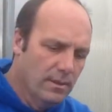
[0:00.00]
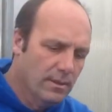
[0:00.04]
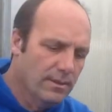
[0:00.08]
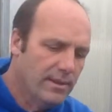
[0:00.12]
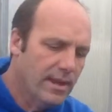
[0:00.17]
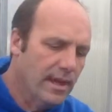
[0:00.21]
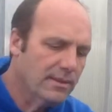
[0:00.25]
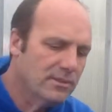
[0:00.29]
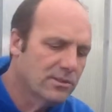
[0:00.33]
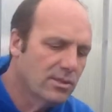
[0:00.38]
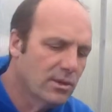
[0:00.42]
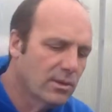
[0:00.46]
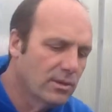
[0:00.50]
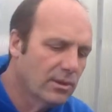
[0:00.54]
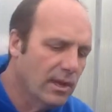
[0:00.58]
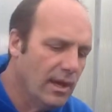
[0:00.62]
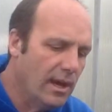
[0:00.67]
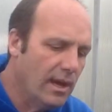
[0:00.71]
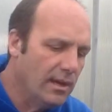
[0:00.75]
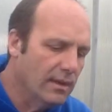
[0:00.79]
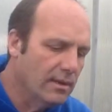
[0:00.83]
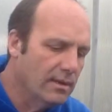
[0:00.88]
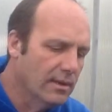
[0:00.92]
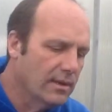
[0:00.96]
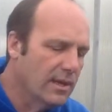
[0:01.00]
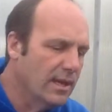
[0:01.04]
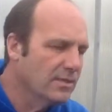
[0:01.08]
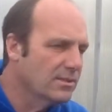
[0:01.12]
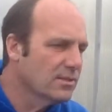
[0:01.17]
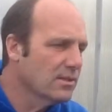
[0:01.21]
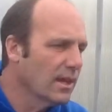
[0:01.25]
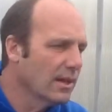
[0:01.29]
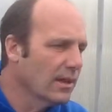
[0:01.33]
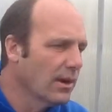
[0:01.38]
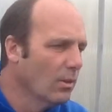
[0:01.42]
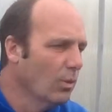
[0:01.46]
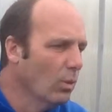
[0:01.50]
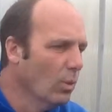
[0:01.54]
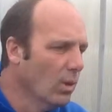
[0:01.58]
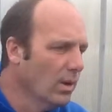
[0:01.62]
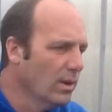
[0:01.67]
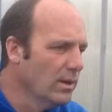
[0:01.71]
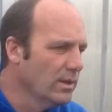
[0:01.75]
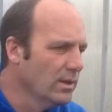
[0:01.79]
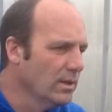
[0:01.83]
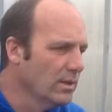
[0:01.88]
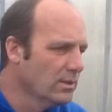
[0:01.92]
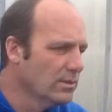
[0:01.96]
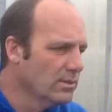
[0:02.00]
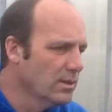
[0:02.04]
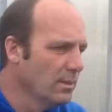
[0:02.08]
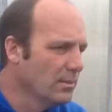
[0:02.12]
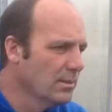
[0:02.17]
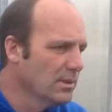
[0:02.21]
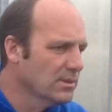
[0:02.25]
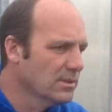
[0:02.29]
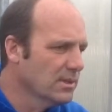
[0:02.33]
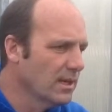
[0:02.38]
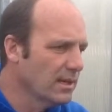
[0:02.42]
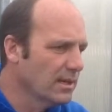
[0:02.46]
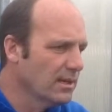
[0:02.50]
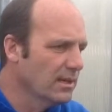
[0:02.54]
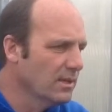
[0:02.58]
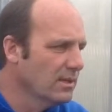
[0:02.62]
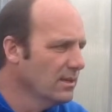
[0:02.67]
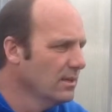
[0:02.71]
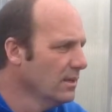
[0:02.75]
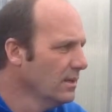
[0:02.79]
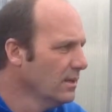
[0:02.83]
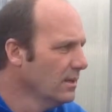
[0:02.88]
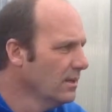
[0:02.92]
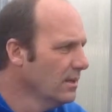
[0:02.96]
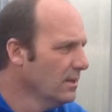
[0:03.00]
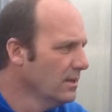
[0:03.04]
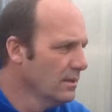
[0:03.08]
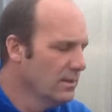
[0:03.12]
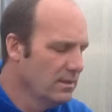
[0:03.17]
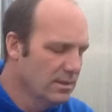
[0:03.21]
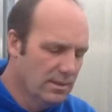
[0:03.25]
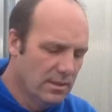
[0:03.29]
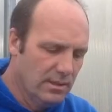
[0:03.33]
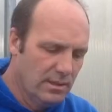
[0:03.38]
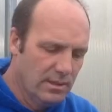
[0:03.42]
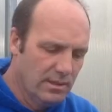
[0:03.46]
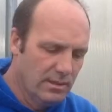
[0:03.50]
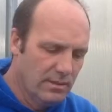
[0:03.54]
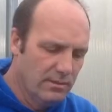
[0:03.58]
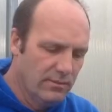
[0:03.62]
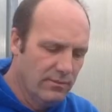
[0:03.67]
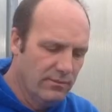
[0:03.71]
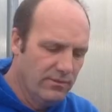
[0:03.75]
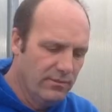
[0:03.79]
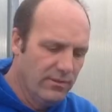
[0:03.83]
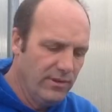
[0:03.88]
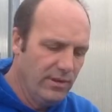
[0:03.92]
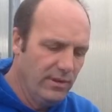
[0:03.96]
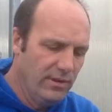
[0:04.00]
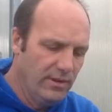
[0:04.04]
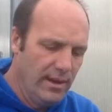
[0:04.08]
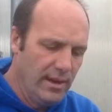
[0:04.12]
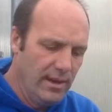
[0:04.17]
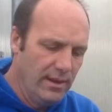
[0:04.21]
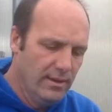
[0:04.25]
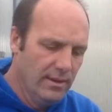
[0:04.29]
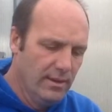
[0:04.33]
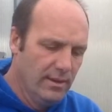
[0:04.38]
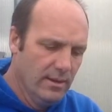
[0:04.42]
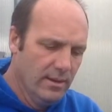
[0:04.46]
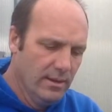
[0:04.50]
That's okay. That's like a woody. It's almost like you can feel that.